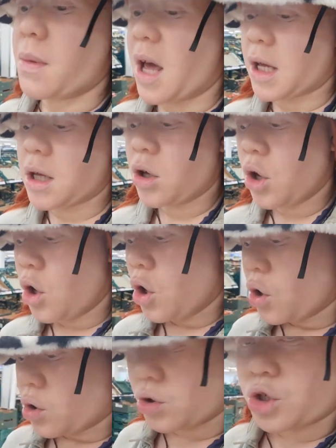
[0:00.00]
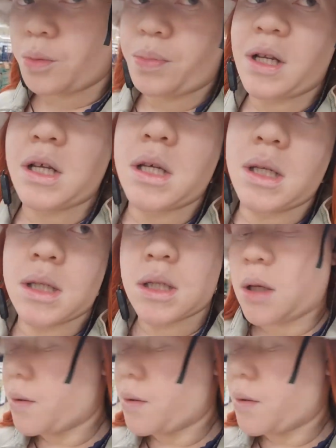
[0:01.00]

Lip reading: like, could you please